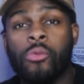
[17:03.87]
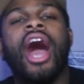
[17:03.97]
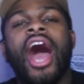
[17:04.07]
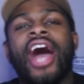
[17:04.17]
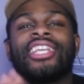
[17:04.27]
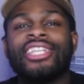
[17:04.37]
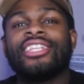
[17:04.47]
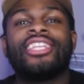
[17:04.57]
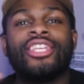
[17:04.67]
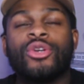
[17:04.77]
I need
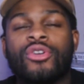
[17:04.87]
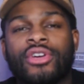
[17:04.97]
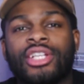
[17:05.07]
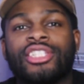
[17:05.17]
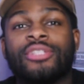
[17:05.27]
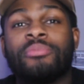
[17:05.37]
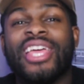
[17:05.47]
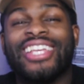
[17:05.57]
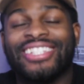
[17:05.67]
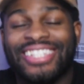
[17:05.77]
Hiyori
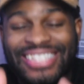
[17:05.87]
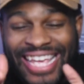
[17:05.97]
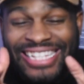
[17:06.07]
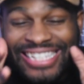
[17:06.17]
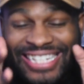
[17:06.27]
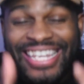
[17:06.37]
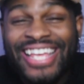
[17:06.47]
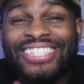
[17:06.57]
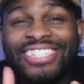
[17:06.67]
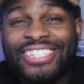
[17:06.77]
to take the
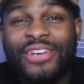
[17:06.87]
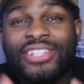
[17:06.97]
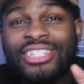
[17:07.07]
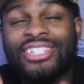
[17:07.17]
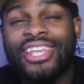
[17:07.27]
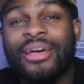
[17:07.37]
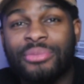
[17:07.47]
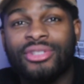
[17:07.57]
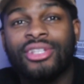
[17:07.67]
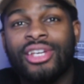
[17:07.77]
necessary
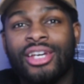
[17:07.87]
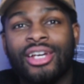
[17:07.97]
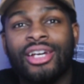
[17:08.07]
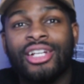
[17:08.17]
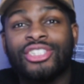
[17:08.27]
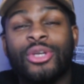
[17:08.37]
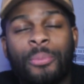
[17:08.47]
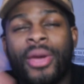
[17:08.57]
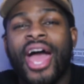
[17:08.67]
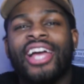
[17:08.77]
steps to
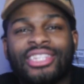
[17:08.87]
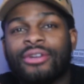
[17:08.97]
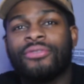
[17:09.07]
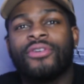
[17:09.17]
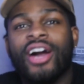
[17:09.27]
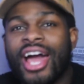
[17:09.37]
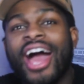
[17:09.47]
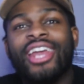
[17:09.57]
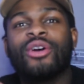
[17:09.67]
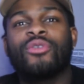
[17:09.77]
pack the
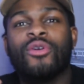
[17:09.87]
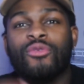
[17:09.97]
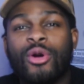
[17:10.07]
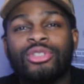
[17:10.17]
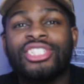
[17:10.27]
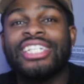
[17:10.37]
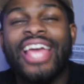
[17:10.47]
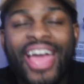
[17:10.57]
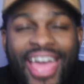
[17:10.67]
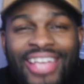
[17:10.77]
out of Orochi
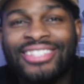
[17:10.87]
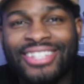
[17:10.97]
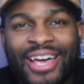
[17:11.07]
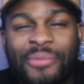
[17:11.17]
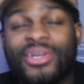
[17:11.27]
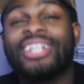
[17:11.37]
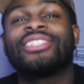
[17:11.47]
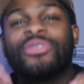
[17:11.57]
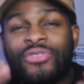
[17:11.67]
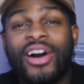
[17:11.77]
ASAP, cause
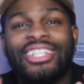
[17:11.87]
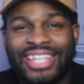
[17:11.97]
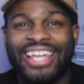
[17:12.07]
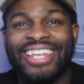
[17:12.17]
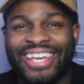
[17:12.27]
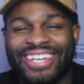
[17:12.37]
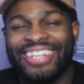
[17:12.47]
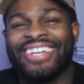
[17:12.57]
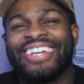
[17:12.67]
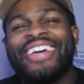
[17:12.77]
that
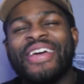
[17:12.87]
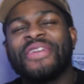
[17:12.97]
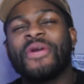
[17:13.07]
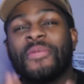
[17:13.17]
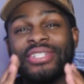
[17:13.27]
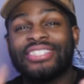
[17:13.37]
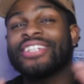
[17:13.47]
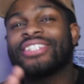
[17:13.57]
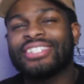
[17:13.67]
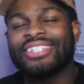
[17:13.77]
nigga. No, but
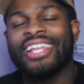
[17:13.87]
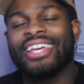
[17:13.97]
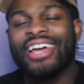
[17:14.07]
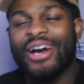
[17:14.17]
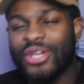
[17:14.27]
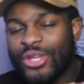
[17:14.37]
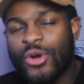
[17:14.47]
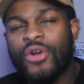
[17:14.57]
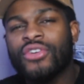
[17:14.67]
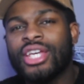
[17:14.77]
seriously, like
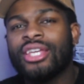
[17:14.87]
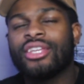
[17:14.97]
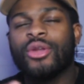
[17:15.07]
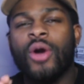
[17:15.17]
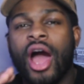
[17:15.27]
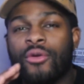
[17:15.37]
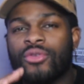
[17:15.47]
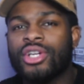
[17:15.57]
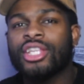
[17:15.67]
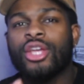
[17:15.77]
Hiyori, I
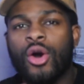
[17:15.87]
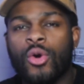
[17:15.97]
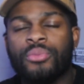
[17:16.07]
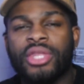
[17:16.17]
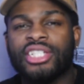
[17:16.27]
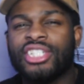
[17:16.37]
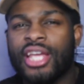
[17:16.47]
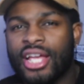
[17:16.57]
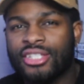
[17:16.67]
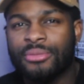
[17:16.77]
really hope that she
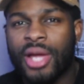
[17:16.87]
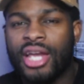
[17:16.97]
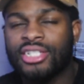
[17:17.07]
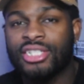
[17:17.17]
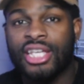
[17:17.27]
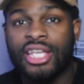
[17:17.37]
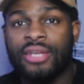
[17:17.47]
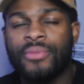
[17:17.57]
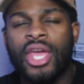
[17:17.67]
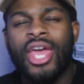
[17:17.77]
has some kind of
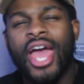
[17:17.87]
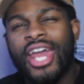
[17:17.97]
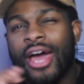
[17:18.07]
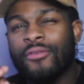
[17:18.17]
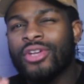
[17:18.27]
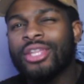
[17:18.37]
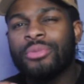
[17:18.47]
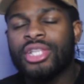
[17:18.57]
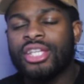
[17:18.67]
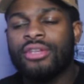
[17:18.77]
scheme, and I really
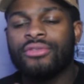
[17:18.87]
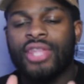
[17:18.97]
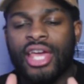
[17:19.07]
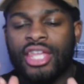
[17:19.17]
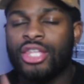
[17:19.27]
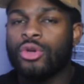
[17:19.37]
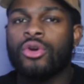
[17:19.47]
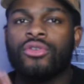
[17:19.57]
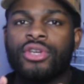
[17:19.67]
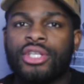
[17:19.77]
believe that
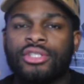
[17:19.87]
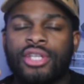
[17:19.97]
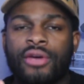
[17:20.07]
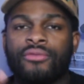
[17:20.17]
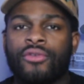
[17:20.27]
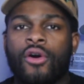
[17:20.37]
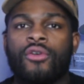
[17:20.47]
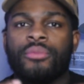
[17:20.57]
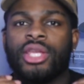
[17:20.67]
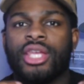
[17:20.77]
Hiyori's
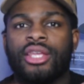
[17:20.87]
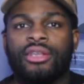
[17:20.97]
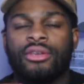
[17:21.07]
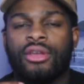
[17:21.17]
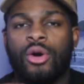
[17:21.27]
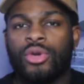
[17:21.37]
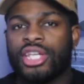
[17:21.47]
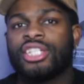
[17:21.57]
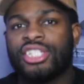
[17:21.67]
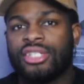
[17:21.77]
involvement in
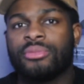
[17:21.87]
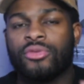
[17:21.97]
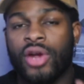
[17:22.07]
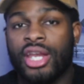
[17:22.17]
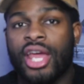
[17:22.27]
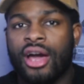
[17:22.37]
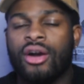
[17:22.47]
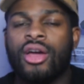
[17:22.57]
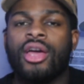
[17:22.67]
Onigashima right now.